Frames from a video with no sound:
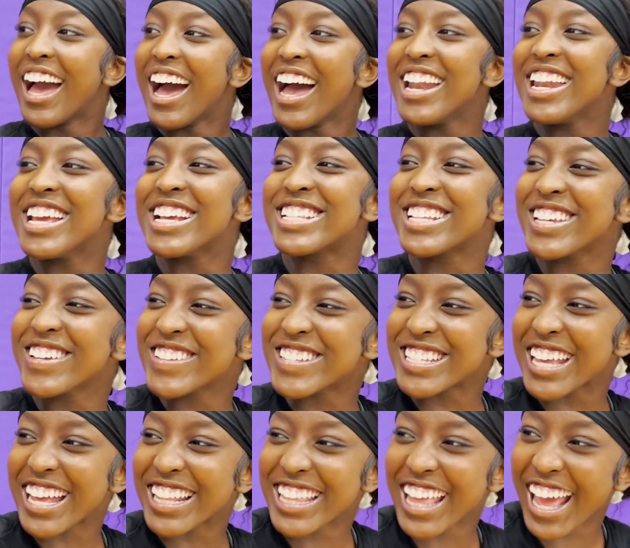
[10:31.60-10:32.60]
Anissa, you
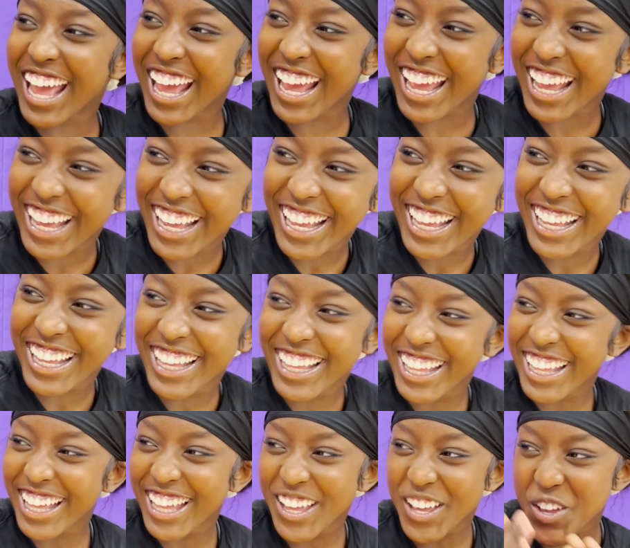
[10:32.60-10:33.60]
said that?
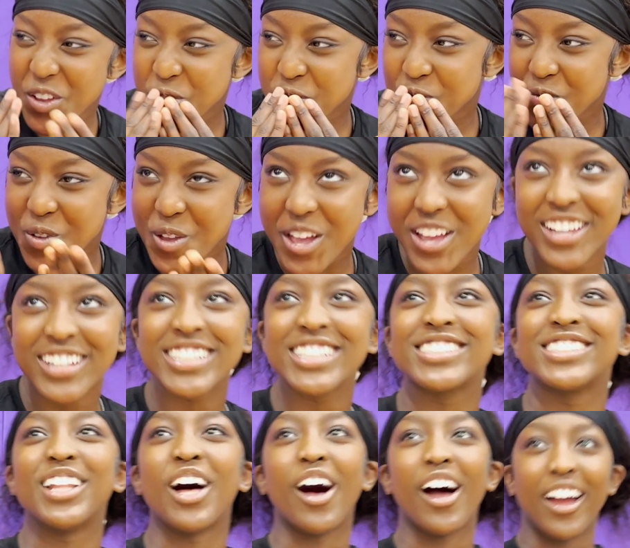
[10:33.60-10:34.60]
She's
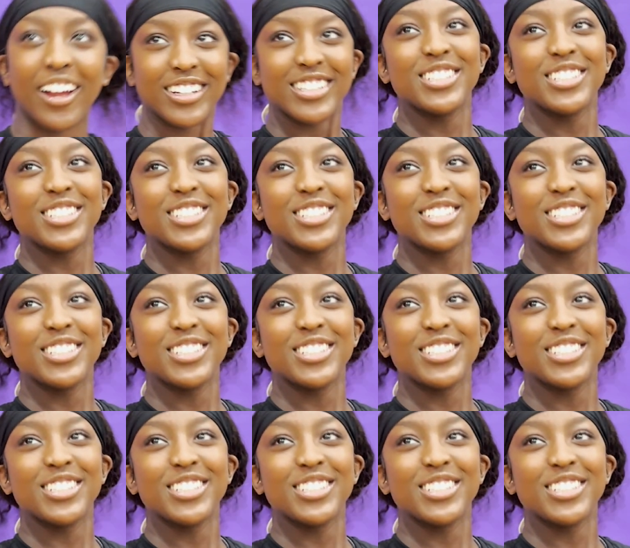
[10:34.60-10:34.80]
lying.